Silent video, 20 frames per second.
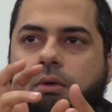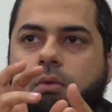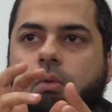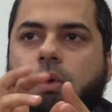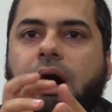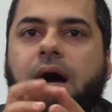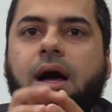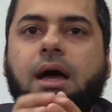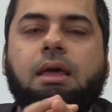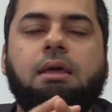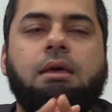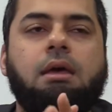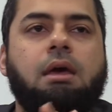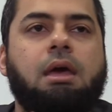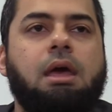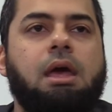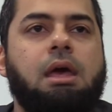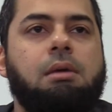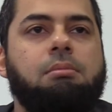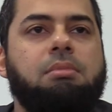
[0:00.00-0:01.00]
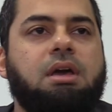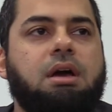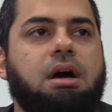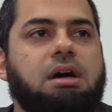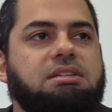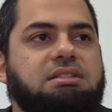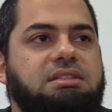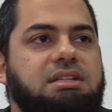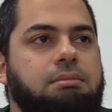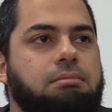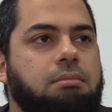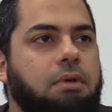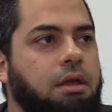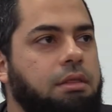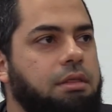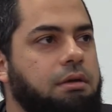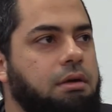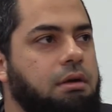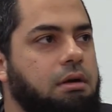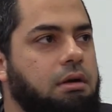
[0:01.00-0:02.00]
Why? Because the
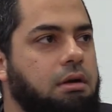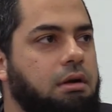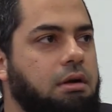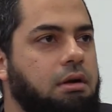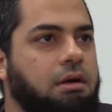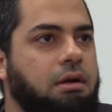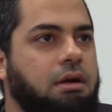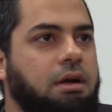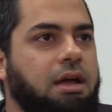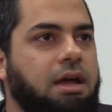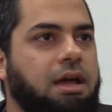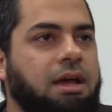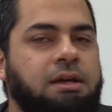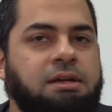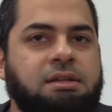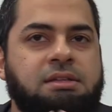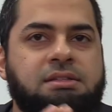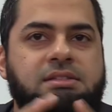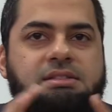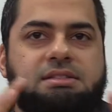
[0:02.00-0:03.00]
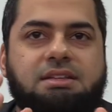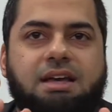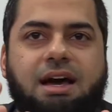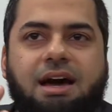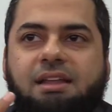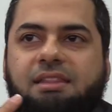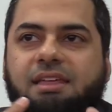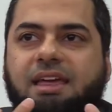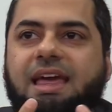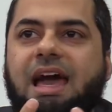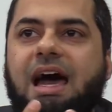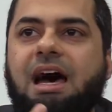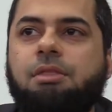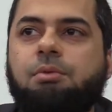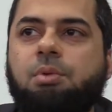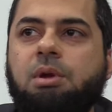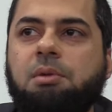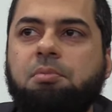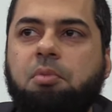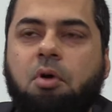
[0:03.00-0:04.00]
mother is kind of the
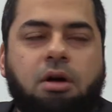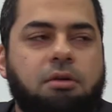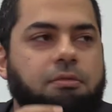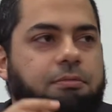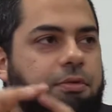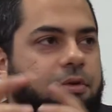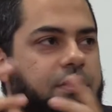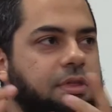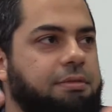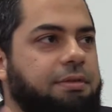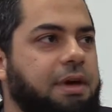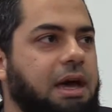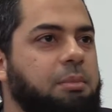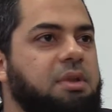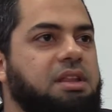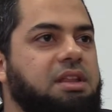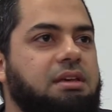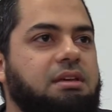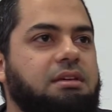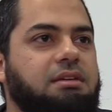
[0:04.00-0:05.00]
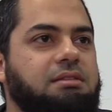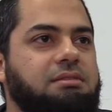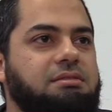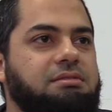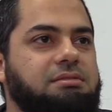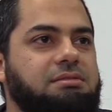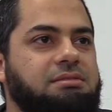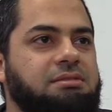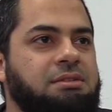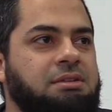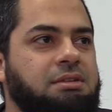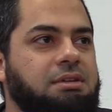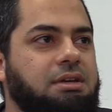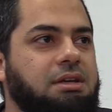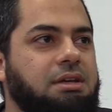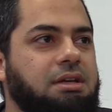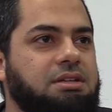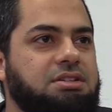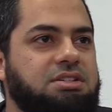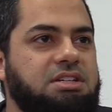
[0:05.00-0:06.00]
gathering point for the family.
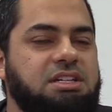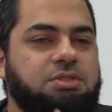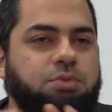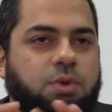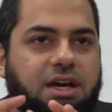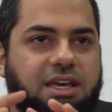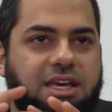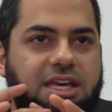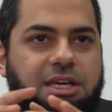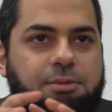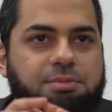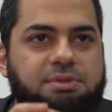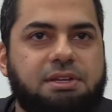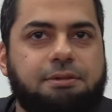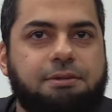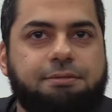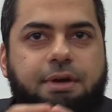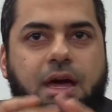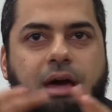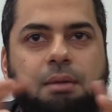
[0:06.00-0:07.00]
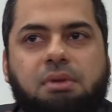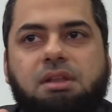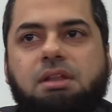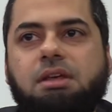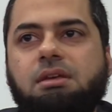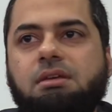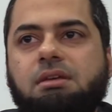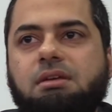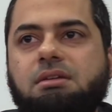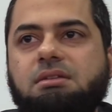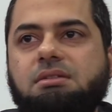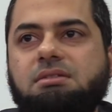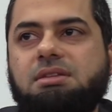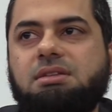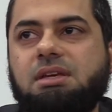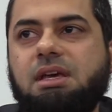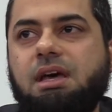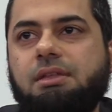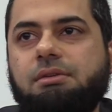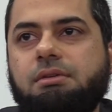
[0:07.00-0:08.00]
She's what keeps the family
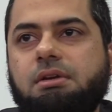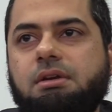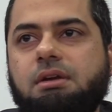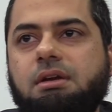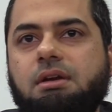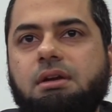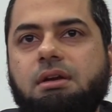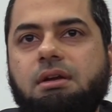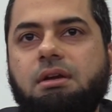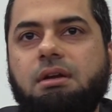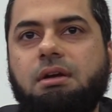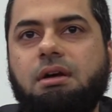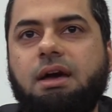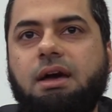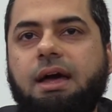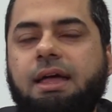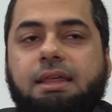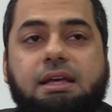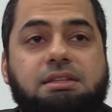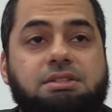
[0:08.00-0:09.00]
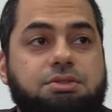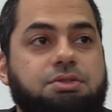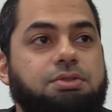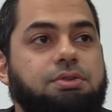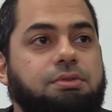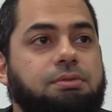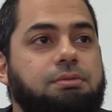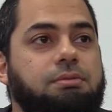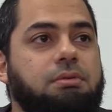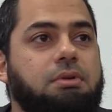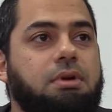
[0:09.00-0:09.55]
together. And that's true.